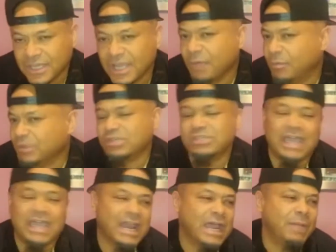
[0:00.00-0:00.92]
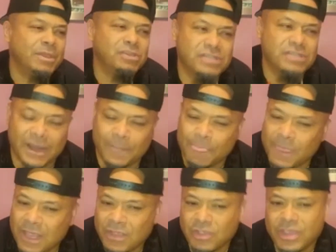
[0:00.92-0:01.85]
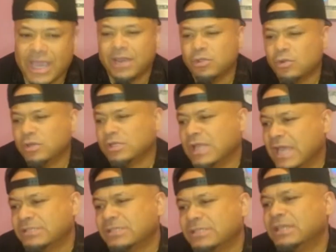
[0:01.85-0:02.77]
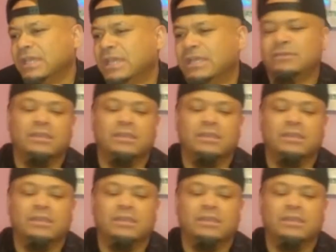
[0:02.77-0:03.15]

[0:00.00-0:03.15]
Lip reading: But you just got, I mean, you gotta utilize it and